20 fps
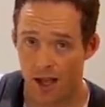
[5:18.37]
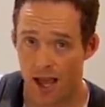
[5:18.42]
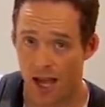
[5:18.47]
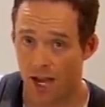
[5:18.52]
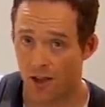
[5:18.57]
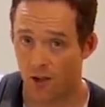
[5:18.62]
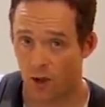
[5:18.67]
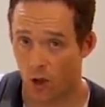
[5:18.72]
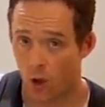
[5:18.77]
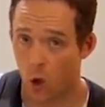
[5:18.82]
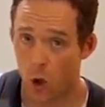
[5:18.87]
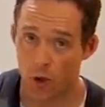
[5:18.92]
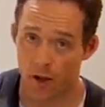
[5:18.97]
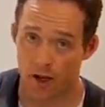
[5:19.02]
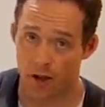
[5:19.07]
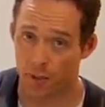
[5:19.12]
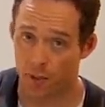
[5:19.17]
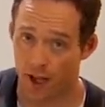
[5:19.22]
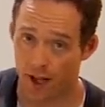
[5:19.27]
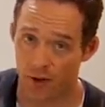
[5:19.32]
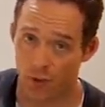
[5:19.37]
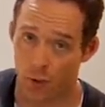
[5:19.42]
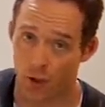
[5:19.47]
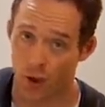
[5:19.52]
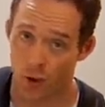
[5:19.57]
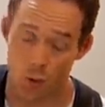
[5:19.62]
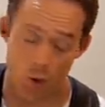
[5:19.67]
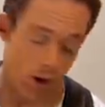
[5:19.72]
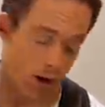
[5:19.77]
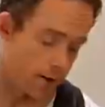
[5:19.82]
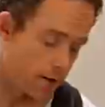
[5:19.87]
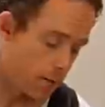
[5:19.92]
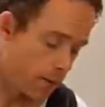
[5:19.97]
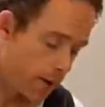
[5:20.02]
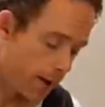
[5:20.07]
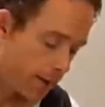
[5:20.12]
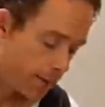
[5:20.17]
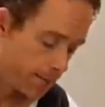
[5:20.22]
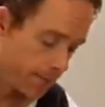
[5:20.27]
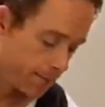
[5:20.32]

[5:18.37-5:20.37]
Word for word: and it's going to hold it in place where you want it to be.